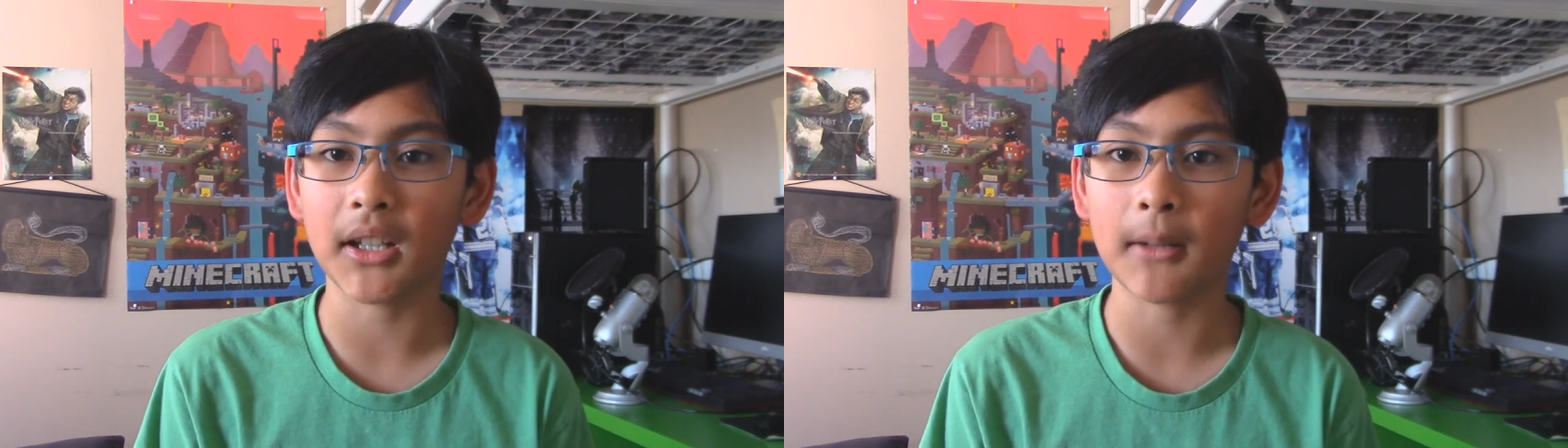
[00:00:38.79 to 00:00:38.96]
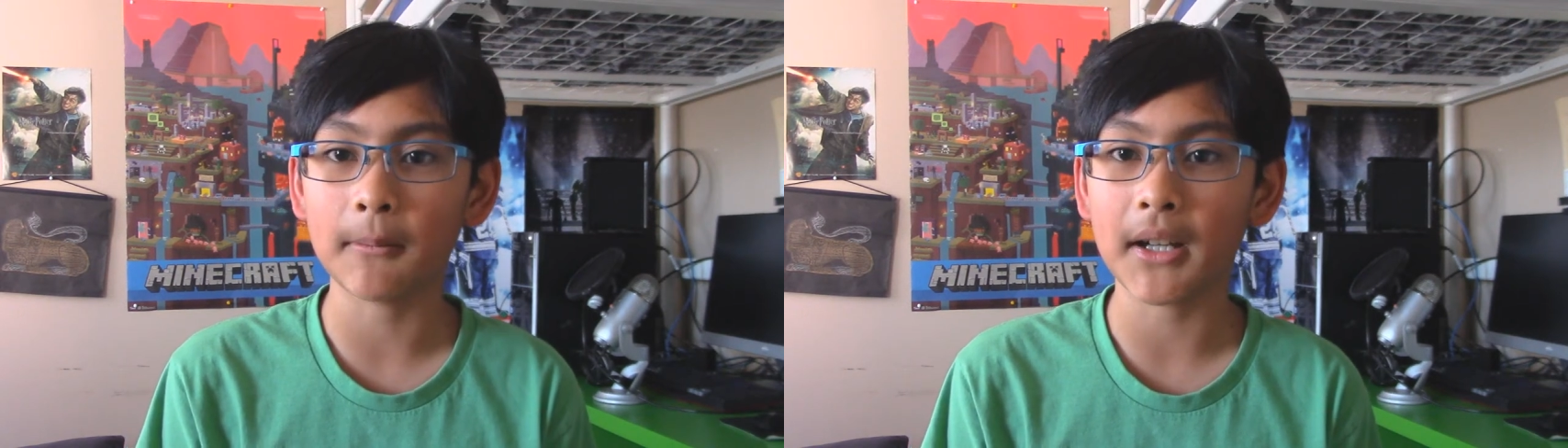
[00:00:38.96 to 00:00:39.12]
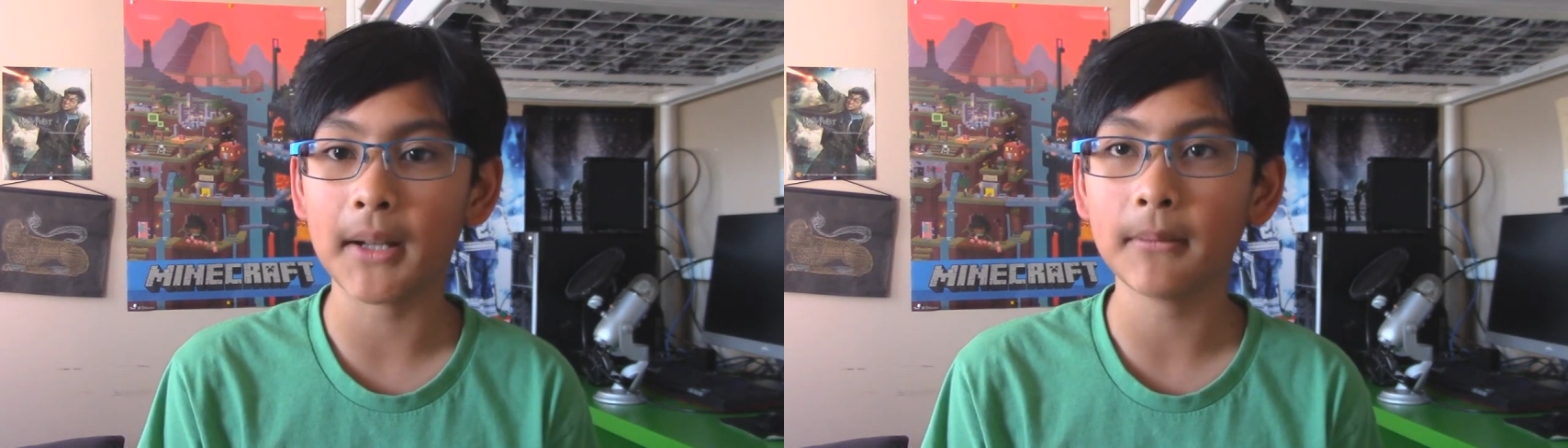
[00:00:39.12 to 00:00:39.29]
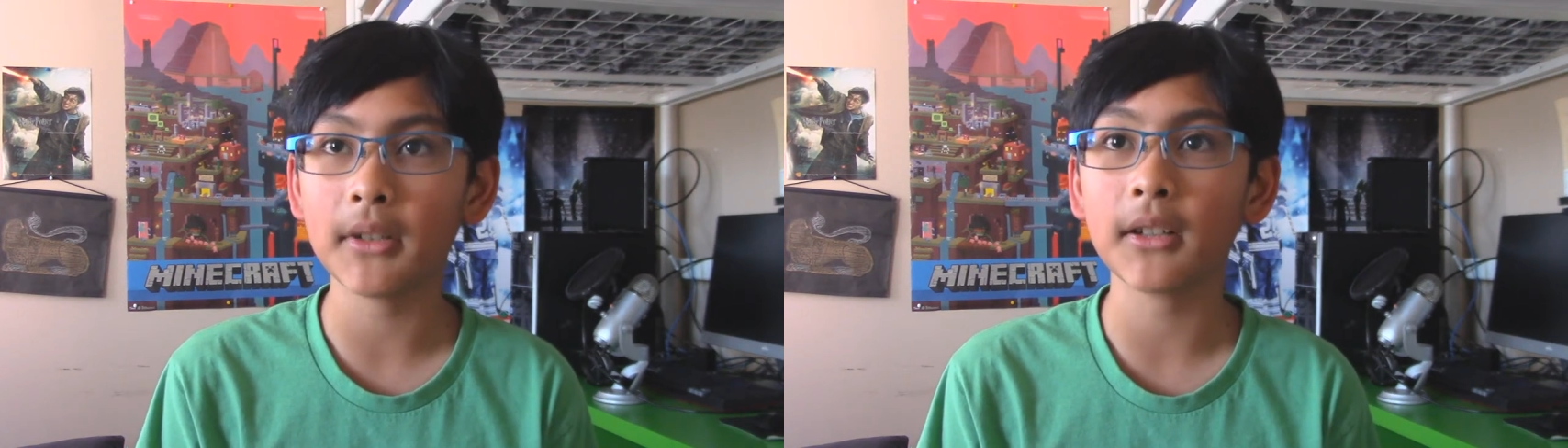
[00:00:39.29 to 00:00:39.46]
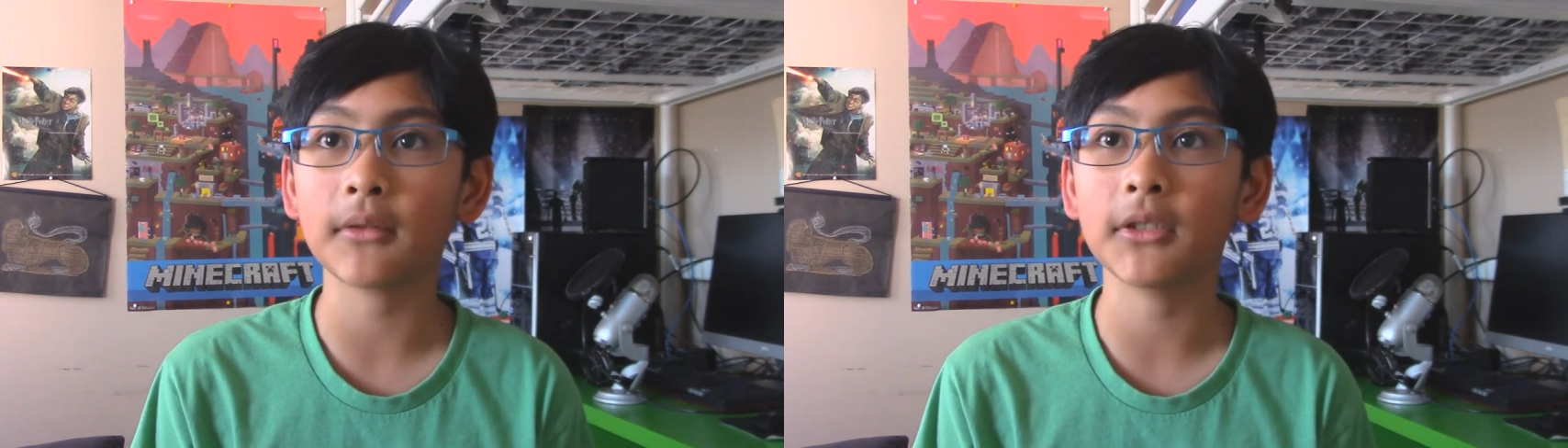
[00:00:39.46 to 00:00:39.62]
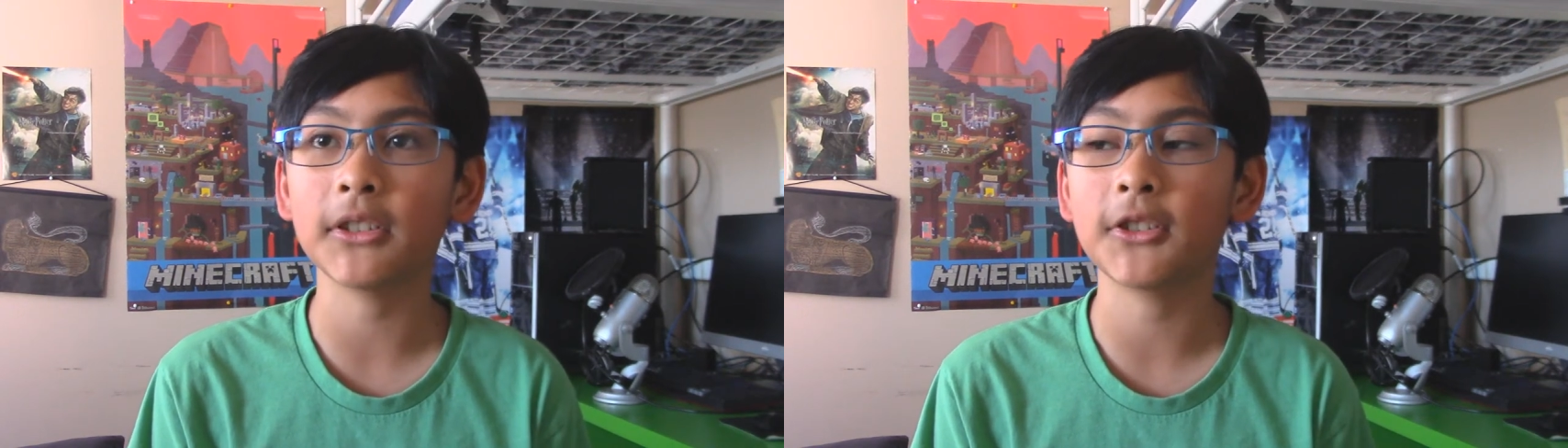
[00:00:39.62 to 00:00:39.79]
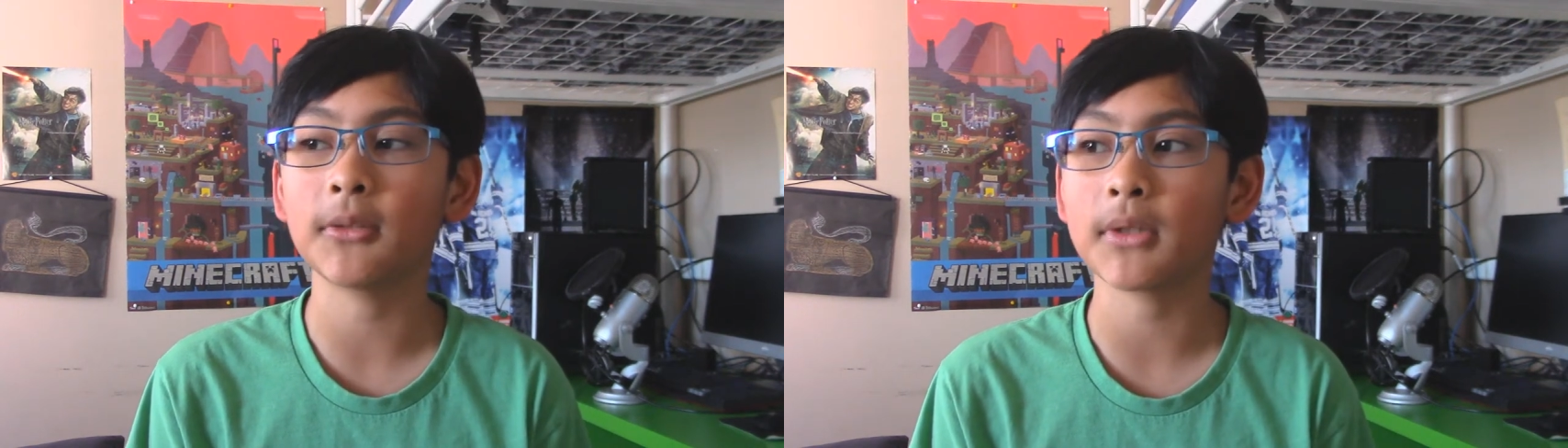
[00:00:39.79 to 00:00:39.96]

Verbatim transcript: Um, I'm not really too